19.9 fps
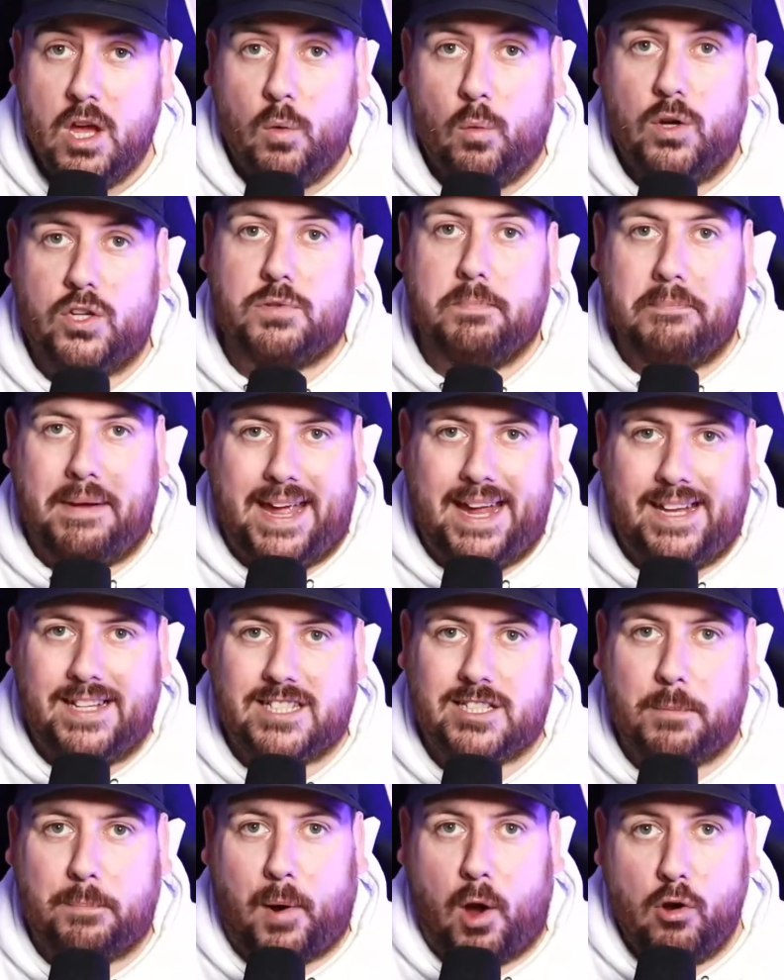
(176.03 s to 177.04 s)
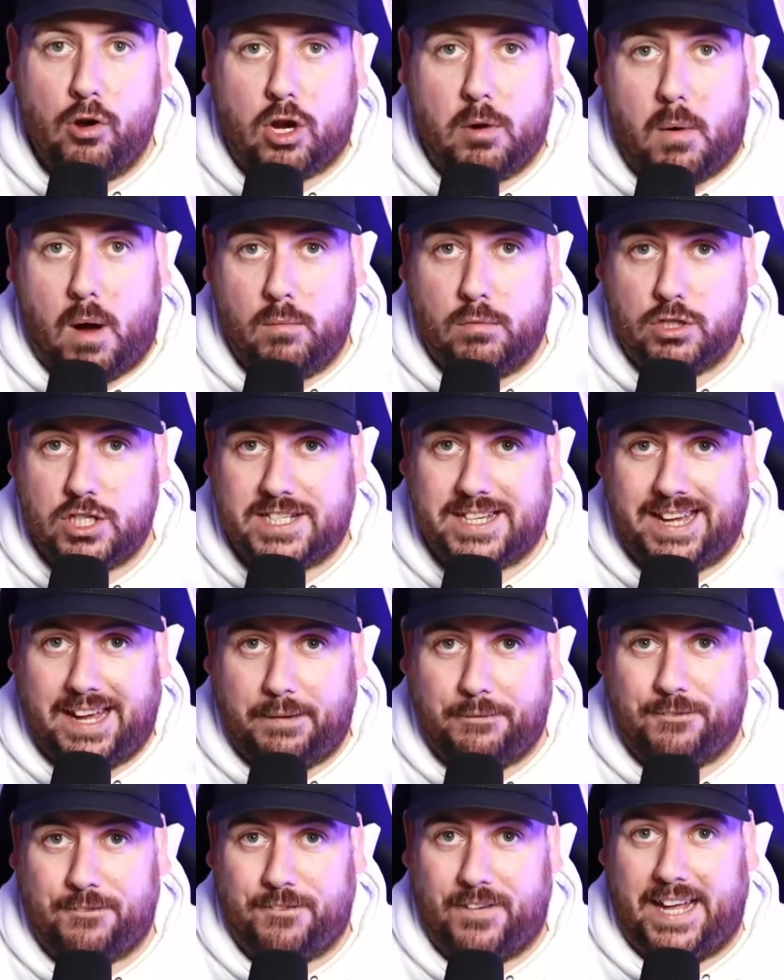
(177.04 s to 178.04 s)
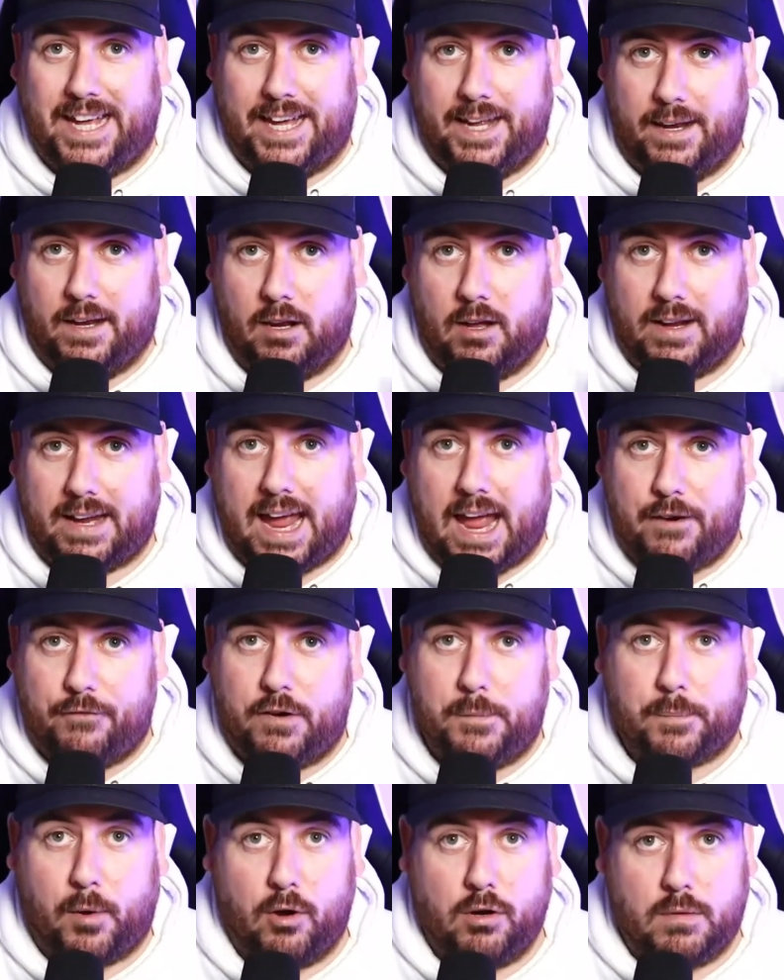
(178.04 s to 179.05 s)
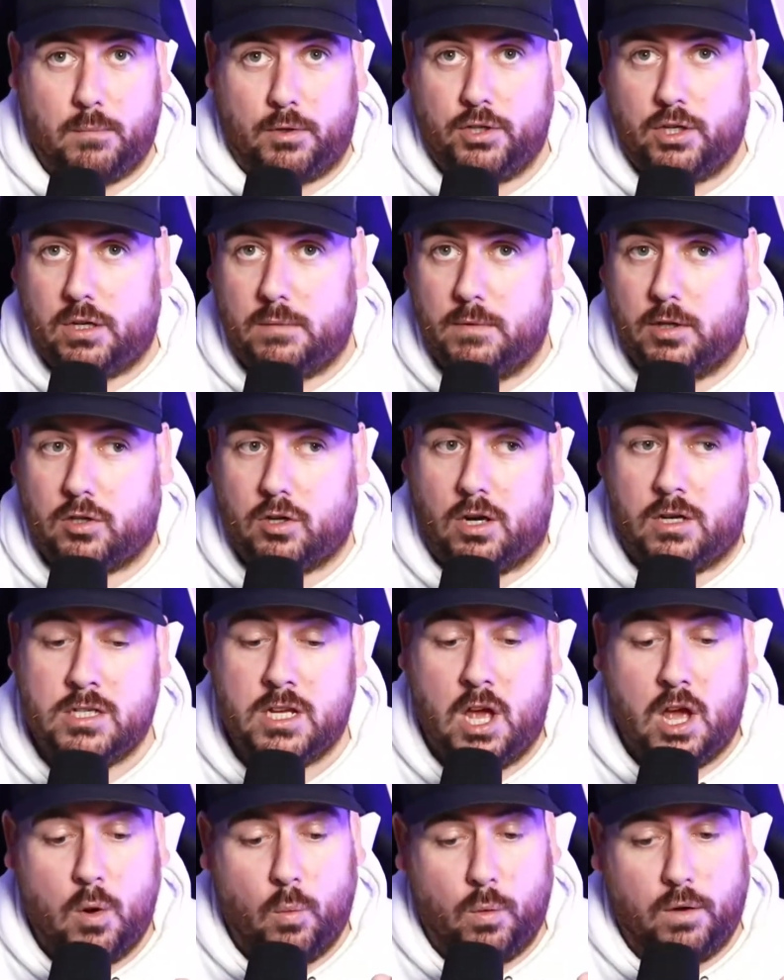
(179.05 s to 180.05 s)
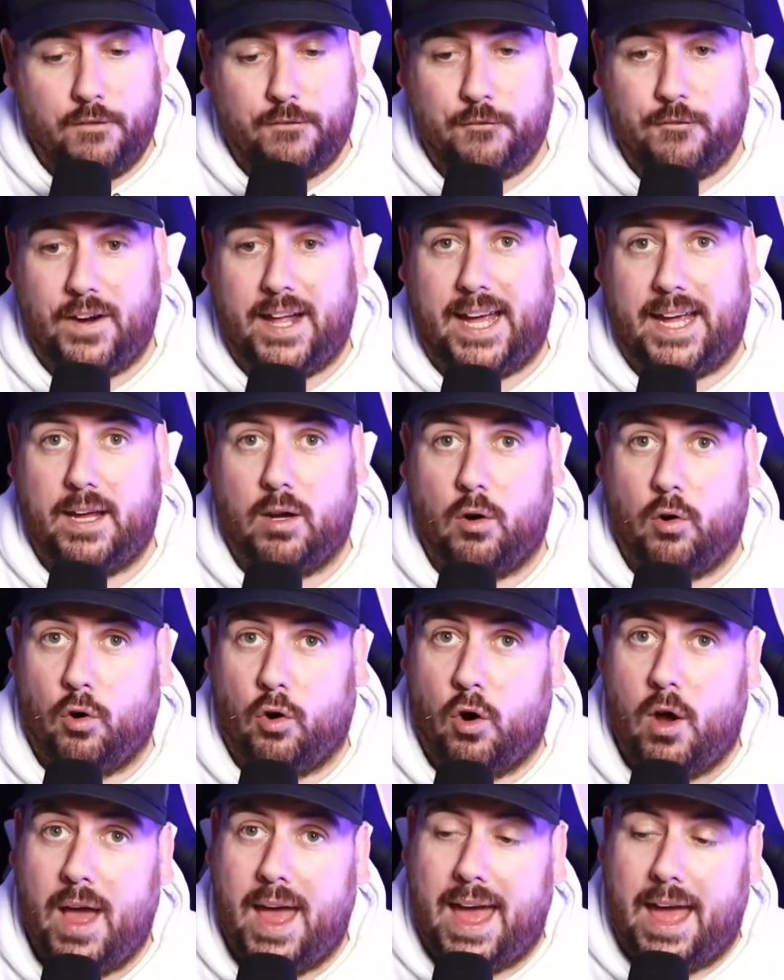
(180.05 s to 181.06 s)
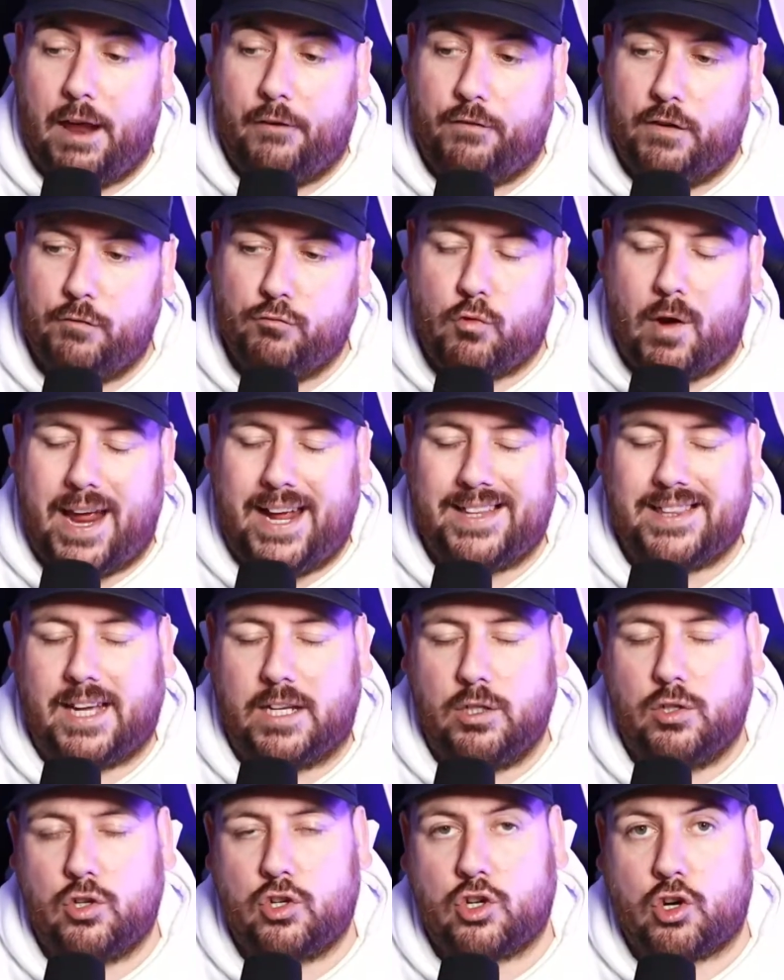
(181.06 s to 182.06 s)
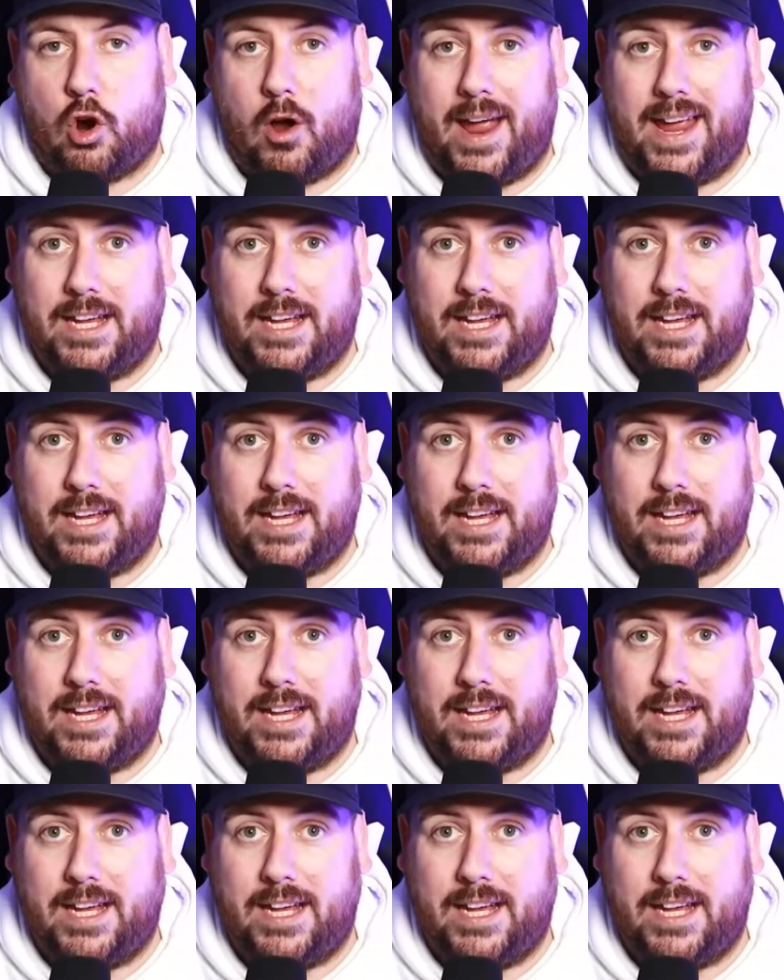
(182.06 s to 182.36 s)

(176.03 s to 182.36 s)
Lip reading: which means the Pokemon will just keep fleeing. Like, every Pokemon you come across will flee, or every raid that you try